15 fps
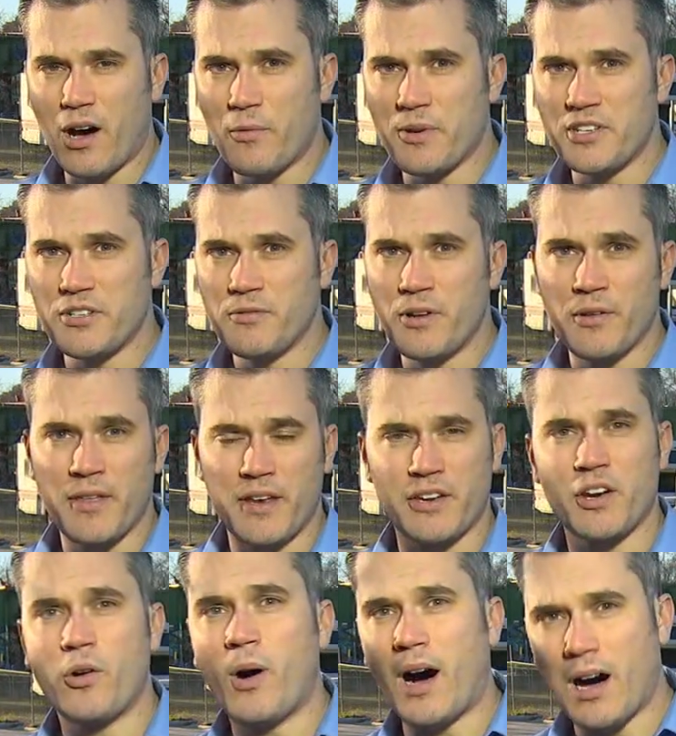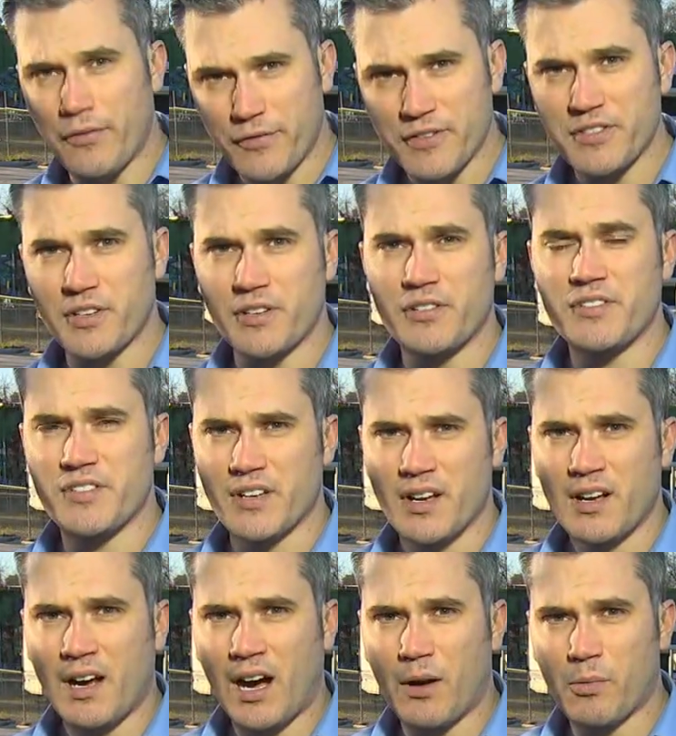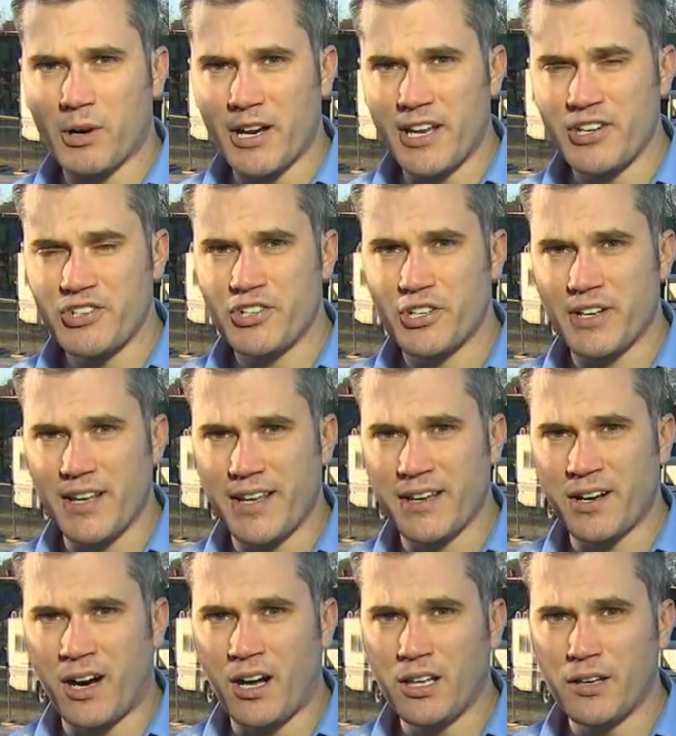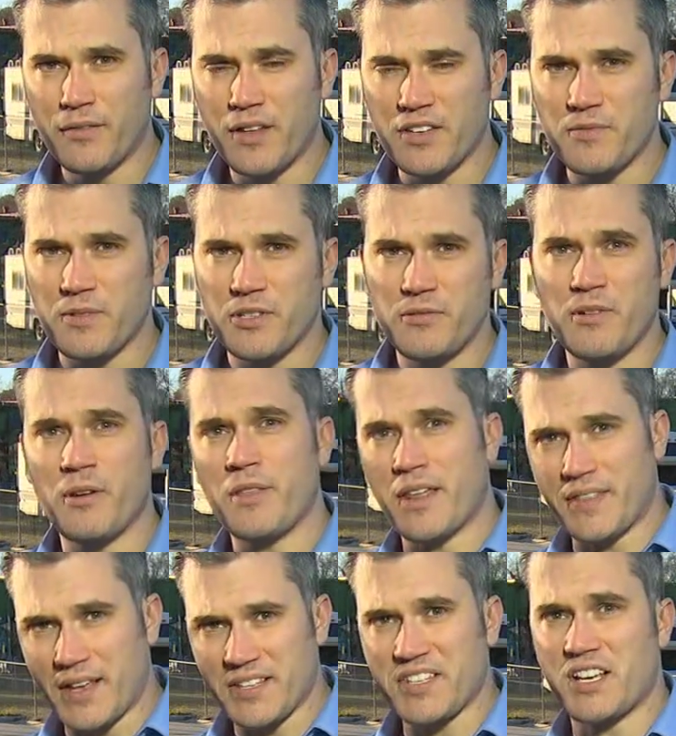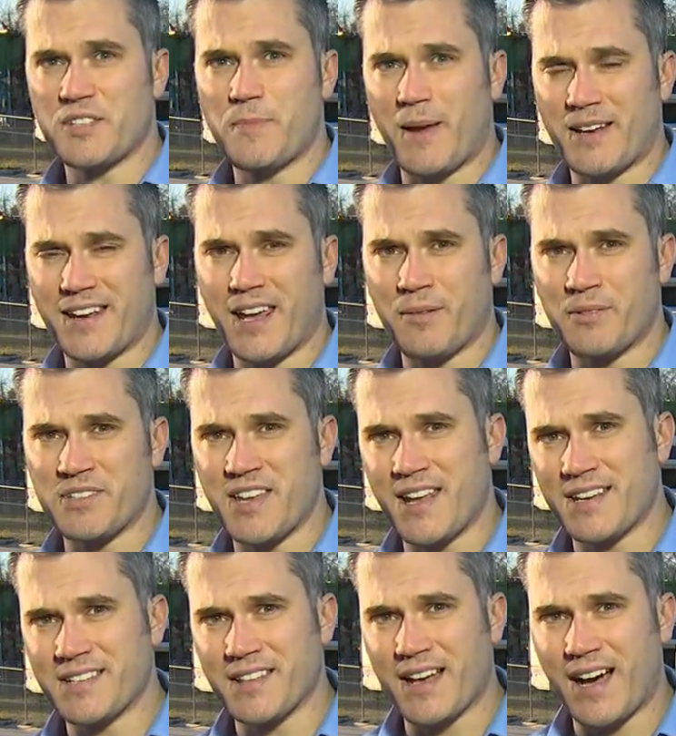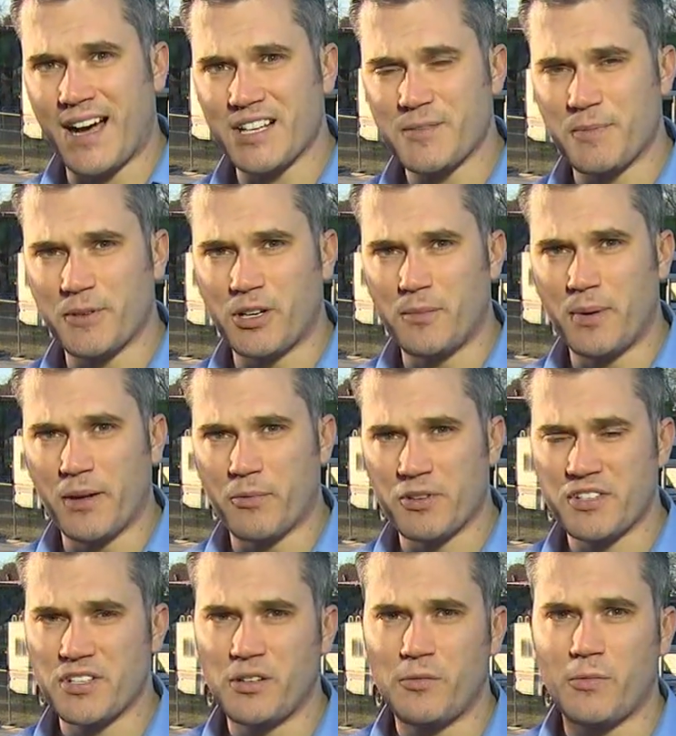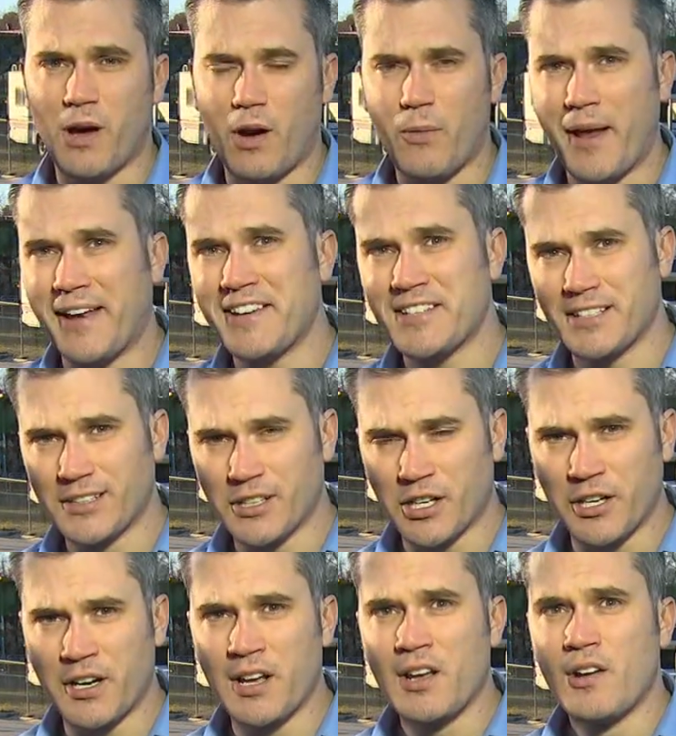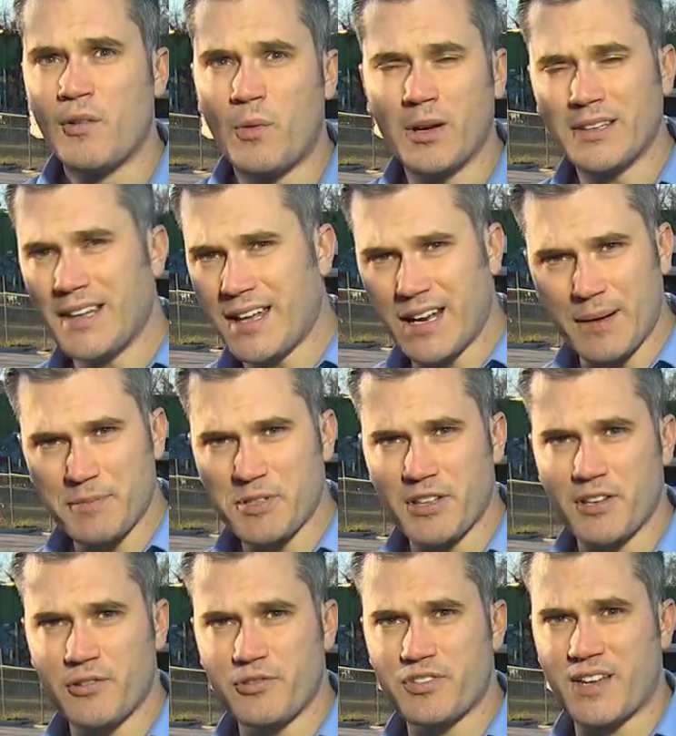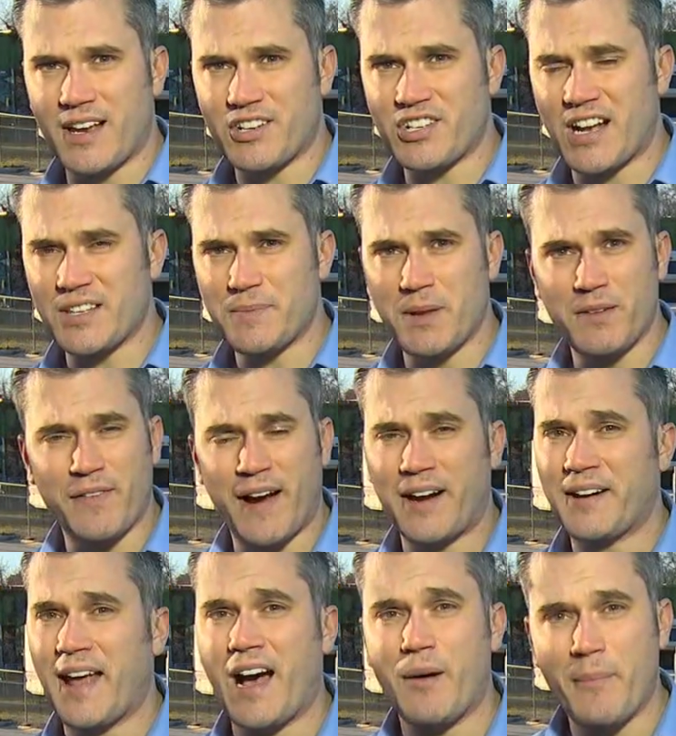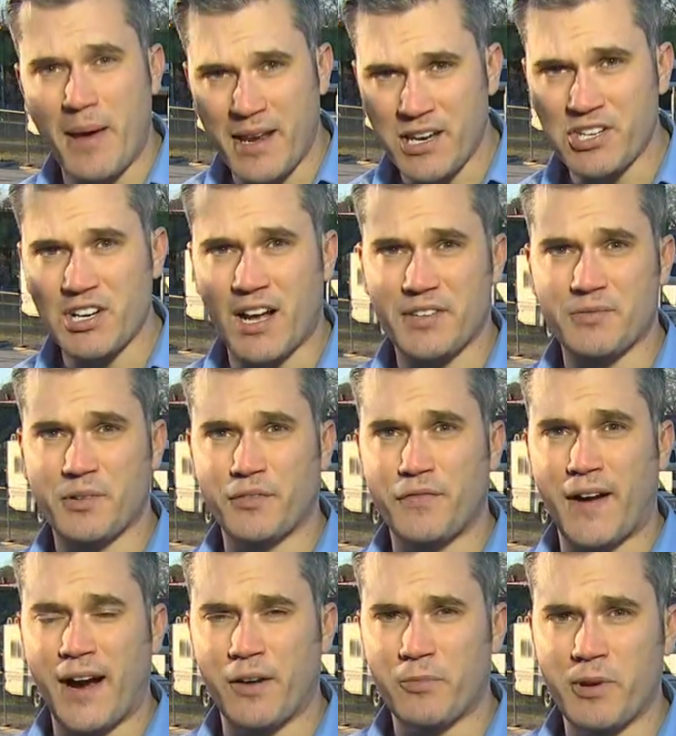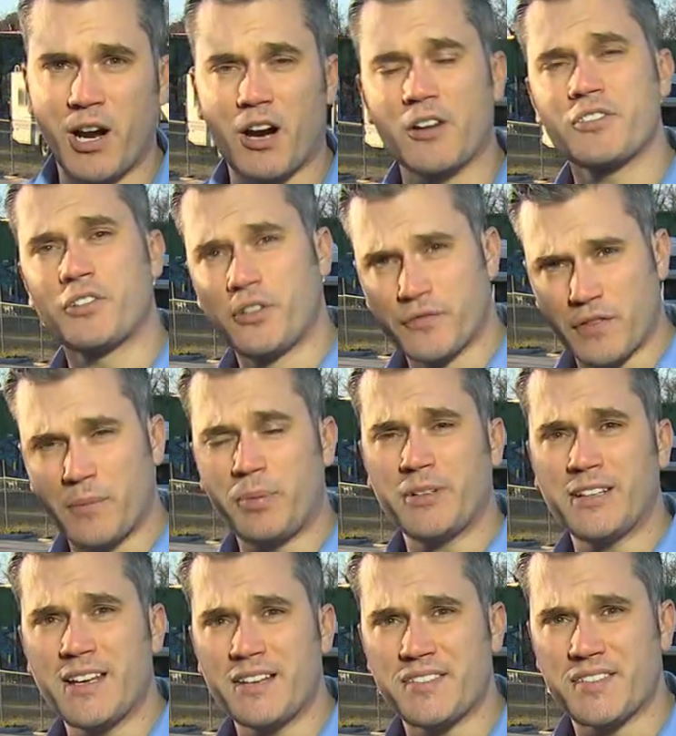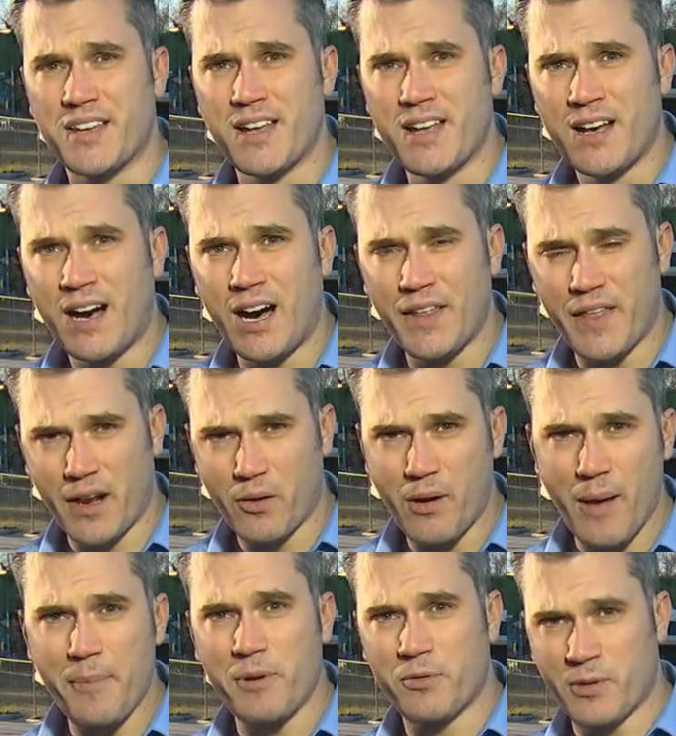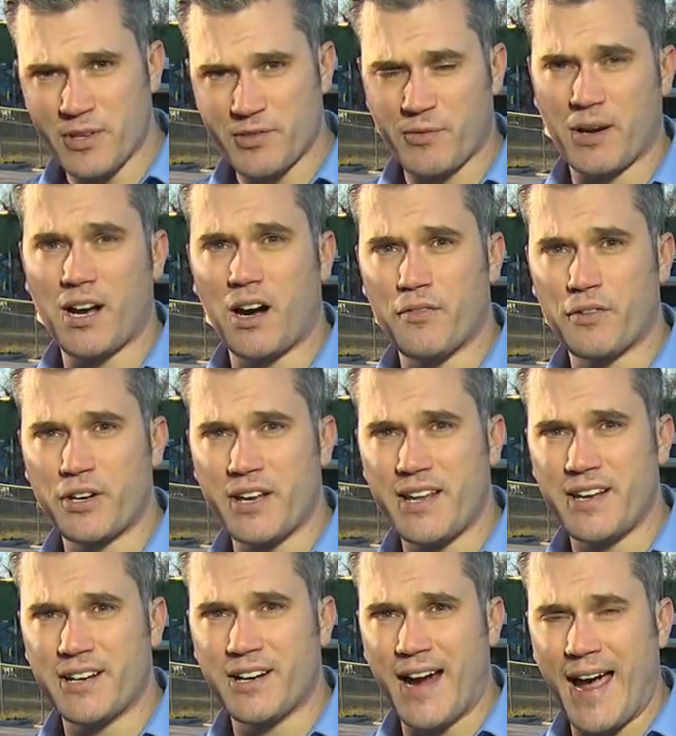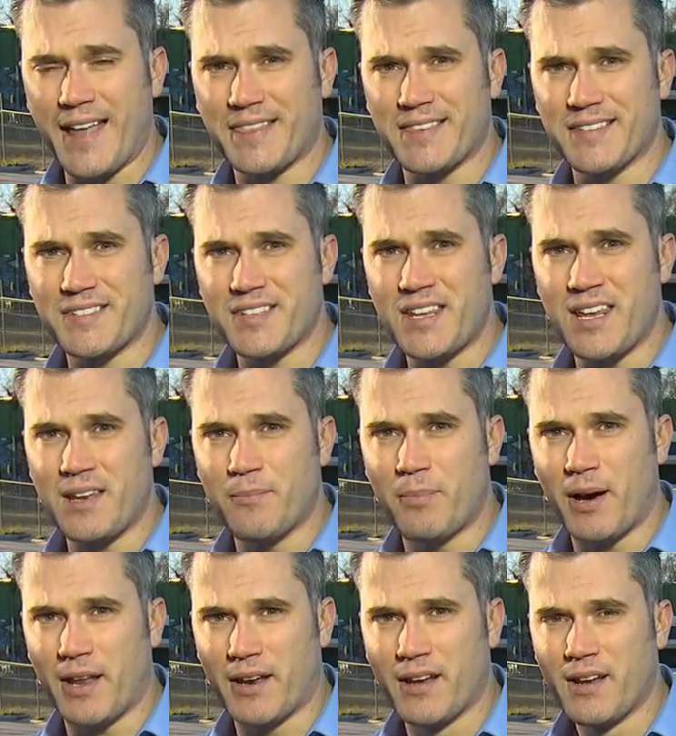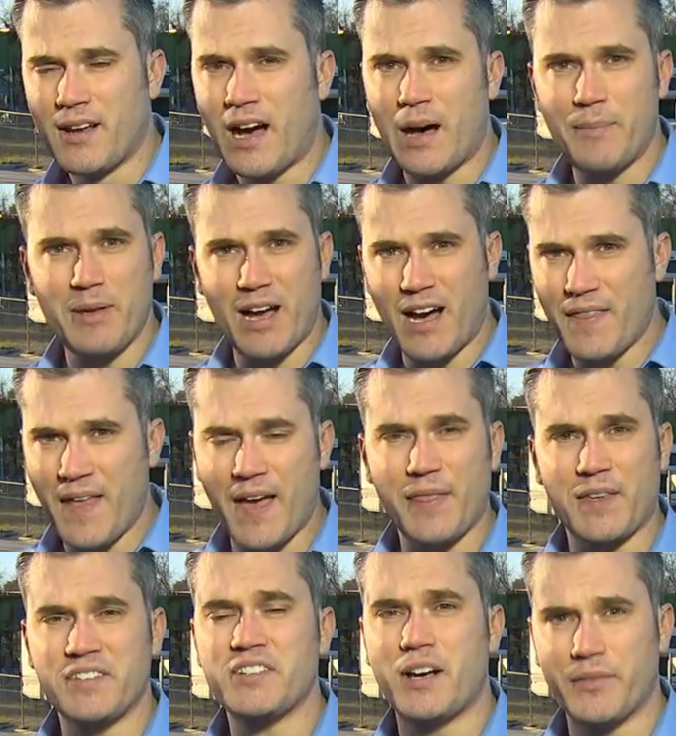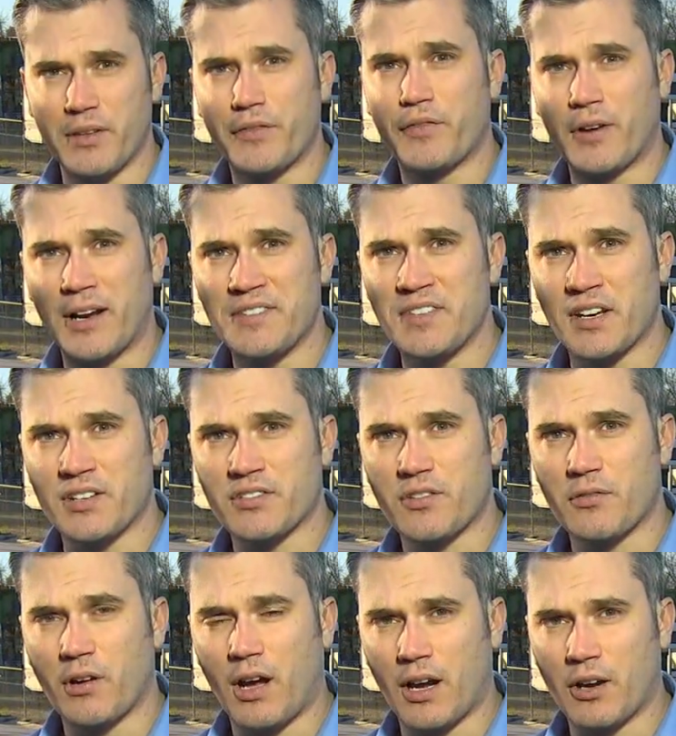Uh, we do know that no officers uh, were injured in all of this. We do know that that suspect, again, was taken to the hospital, but we're still uh, waiting to learn what led up to those uh, shots being fired, how many shots were fired. We are told from police uh, that a weapon was recovered here at the scene, but beyond that, they still have the forensics